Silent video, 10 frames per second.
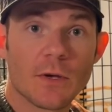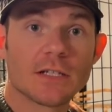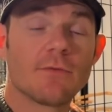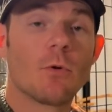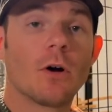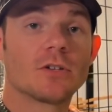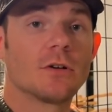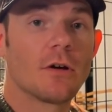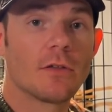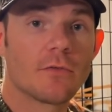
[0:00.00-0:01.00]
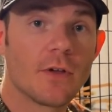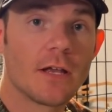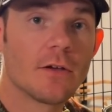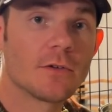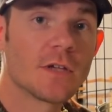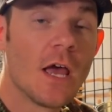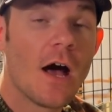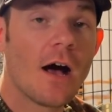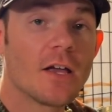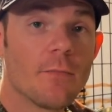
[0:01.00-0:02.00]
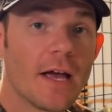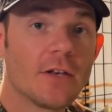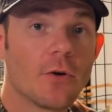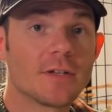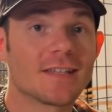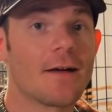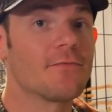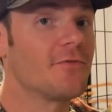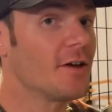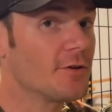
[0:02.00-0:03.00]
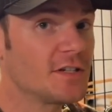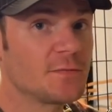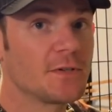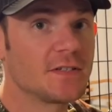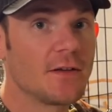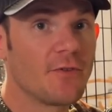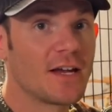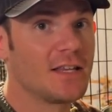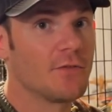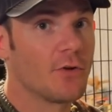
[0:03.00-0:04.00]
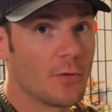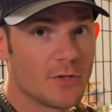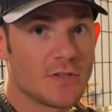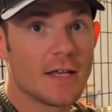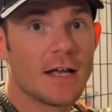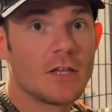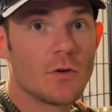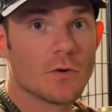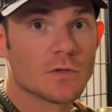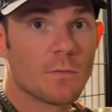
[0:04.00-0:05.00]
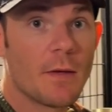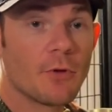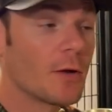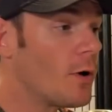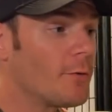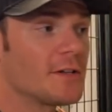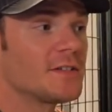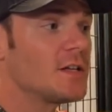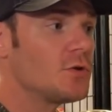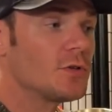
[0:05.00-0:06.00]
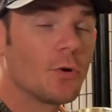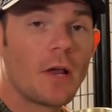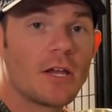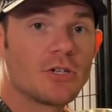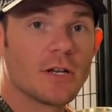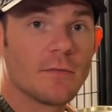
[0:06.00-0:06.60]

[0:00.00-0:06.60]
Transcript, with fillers: Because if you are watching our other videos, uh, you might notice I'm very specific in the verbiage that I use. Or people like, well, I want to send you a donation.